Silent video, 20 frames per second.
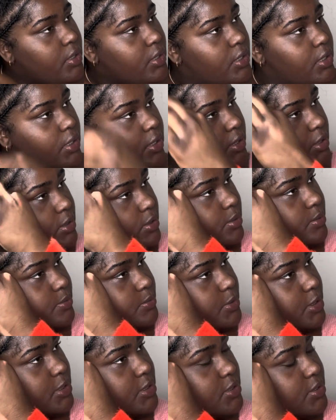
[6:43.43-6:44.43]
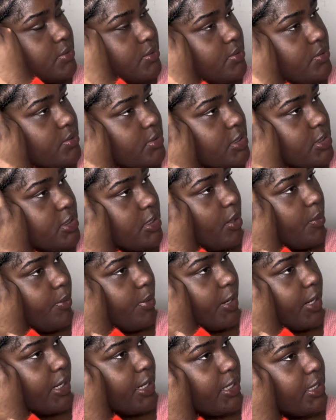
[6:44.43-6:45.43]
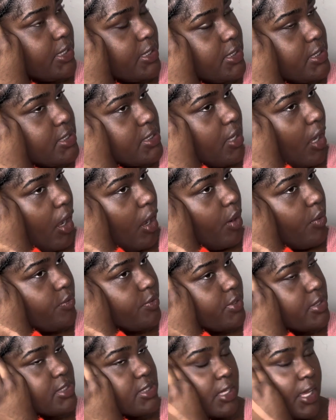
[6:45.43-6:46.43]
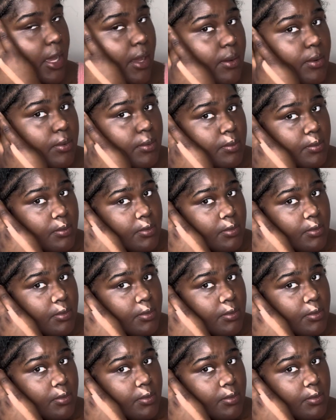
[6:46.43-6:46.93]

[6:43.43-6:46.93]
As soon as your braid is off the scalp,